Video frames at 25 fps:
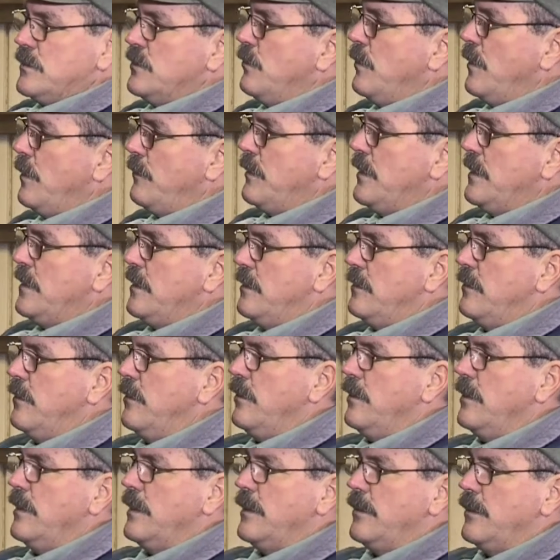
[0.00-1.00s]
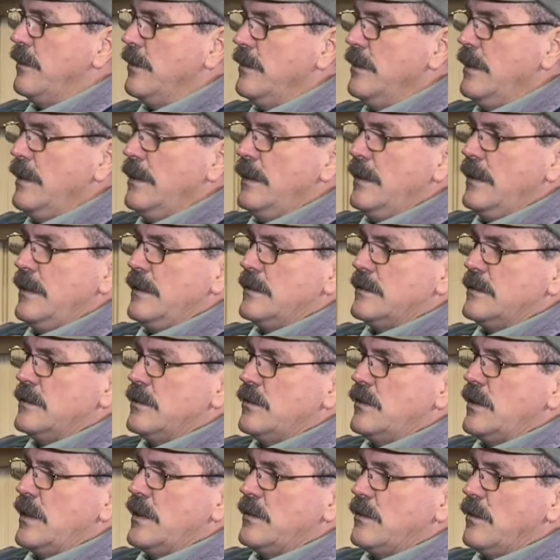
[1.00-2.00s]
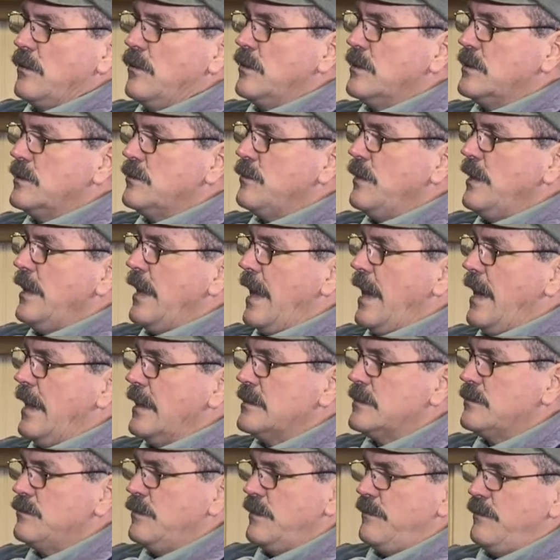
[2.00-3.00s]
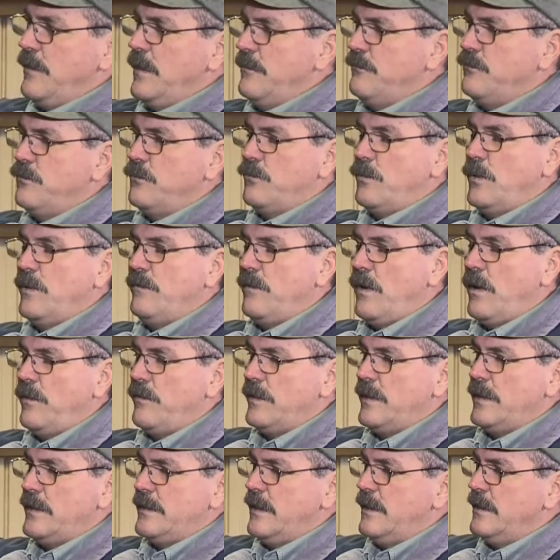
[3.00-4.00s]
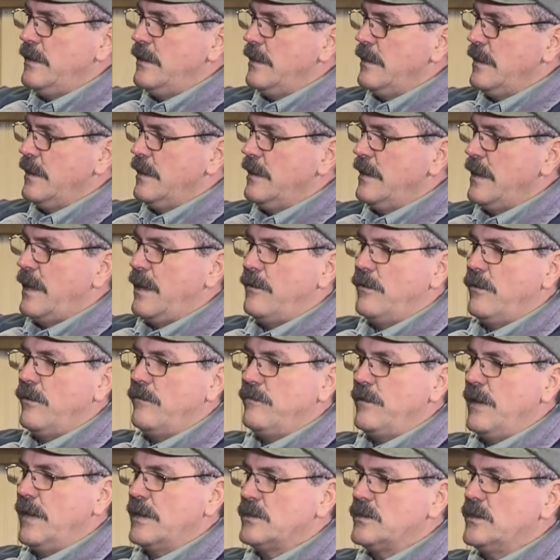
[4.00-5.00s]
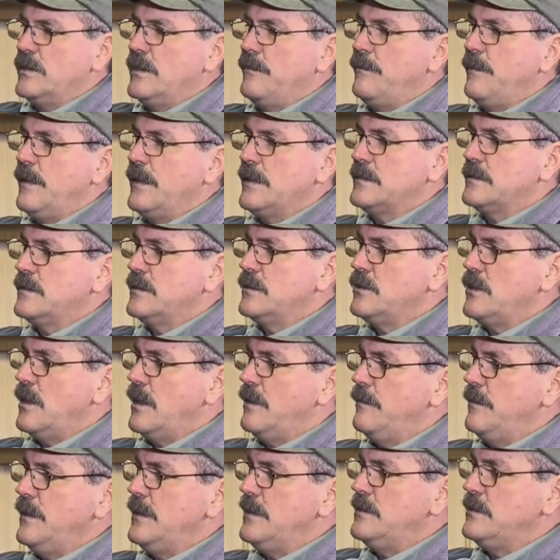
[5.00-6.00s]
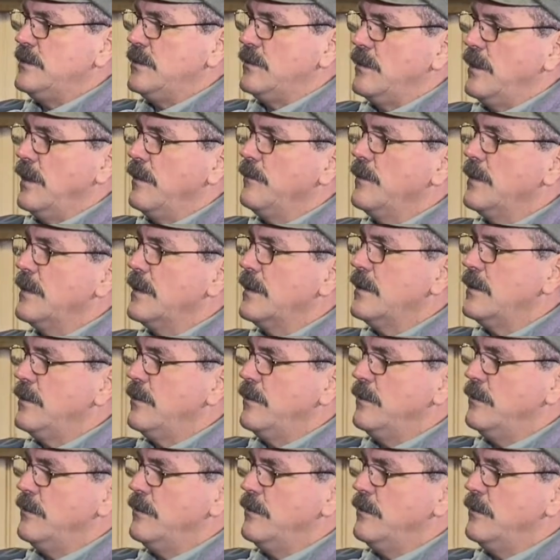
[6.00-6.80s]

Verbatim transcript: to what we did earlier to get the horse relaxed. We've, if we've already done a little lateral flexion, it makes the job easier. I want to get